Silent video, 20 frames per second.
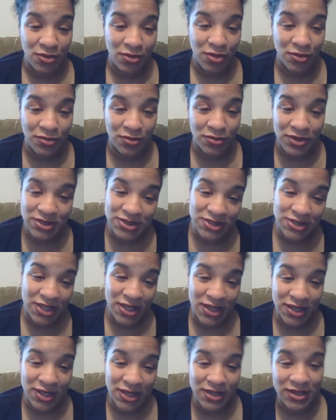on one
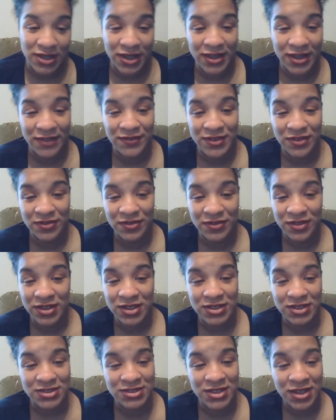side and half of it
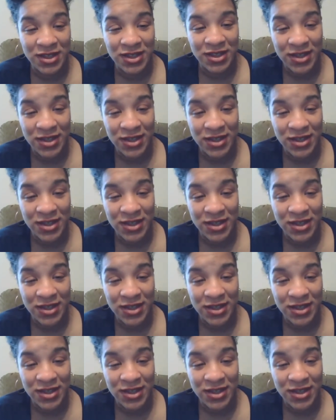is